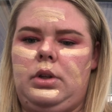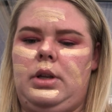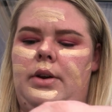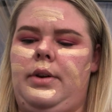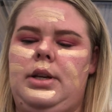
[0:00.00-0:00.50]

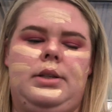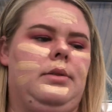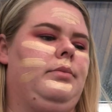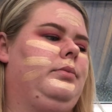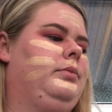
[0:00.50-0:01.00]
There he is.
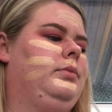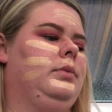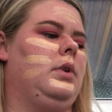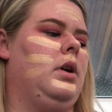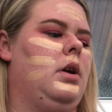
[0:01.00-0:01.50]

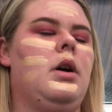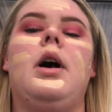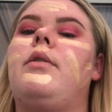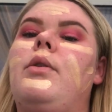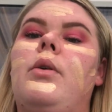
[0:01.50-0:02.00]

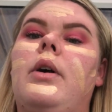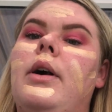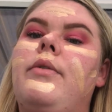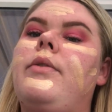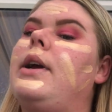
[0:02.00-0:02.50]
I thought I got
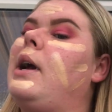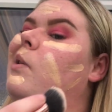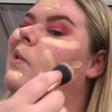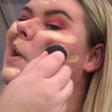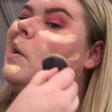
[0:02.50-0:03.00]
everything out
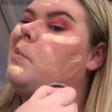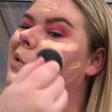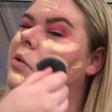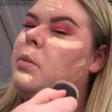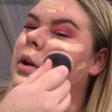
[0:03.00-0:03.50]
ready, but
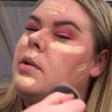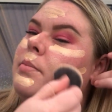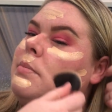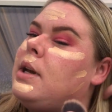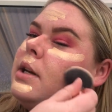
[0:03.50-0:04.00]
it's the one I've
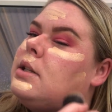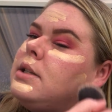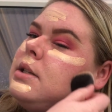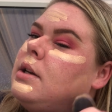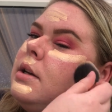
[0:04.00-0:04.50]
missed.